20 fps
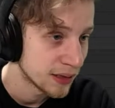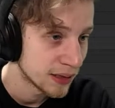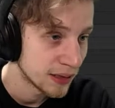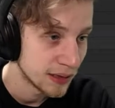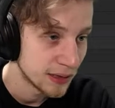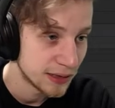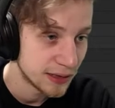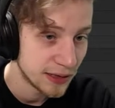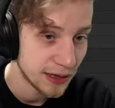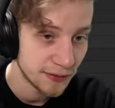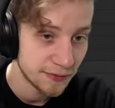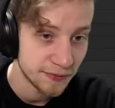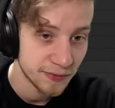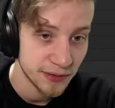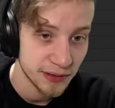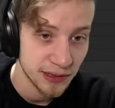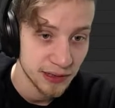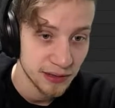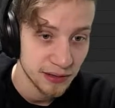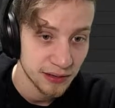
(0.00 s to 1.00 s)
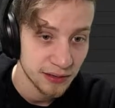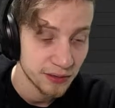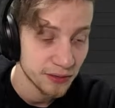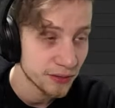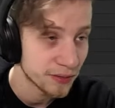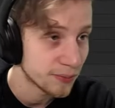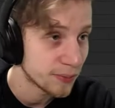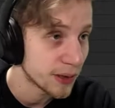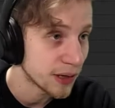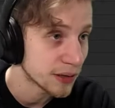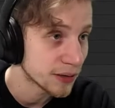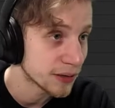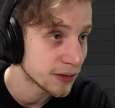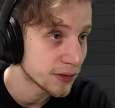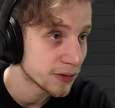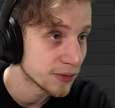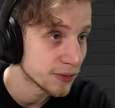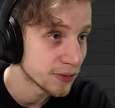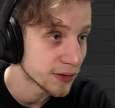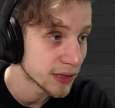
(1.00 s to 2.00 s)
not
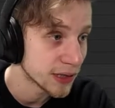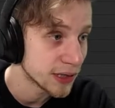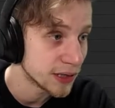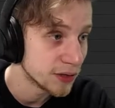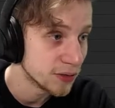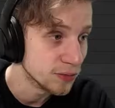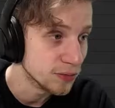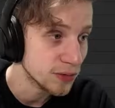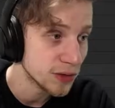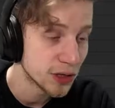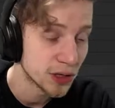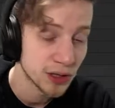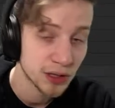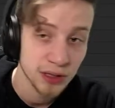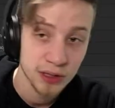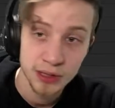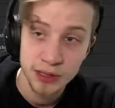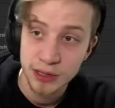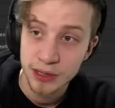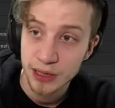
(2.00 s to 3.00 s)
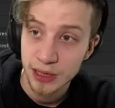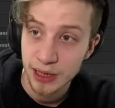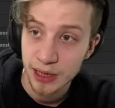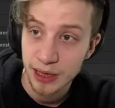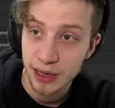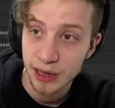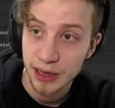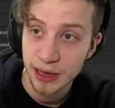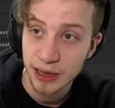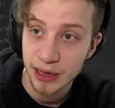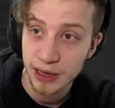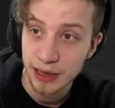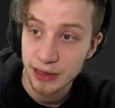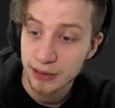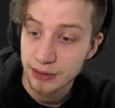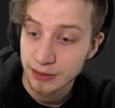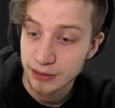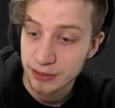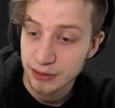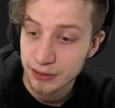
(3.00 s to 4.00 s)
particularly huge,
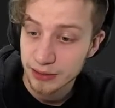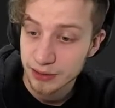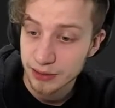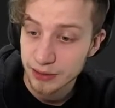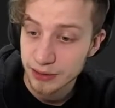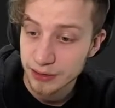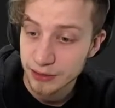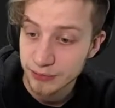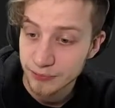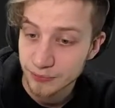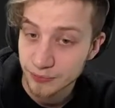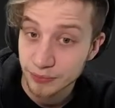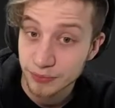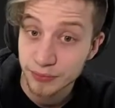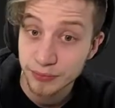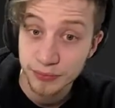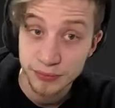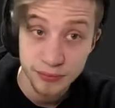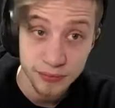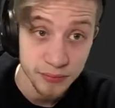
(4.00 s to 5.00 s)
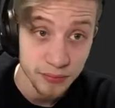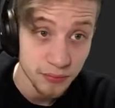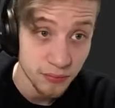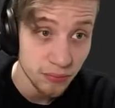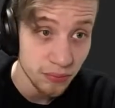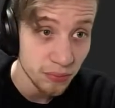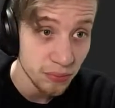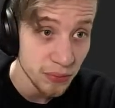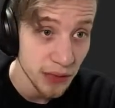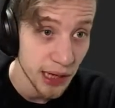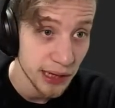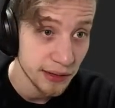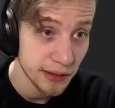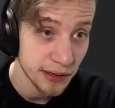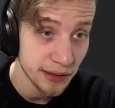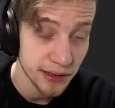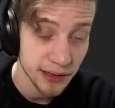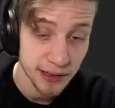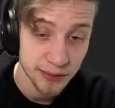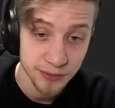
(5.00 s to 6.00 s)
and it
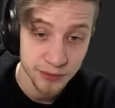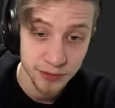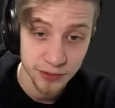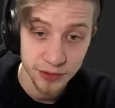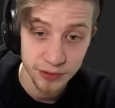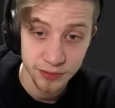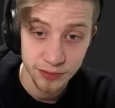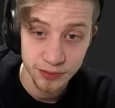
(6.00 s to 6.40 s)
really comes to show you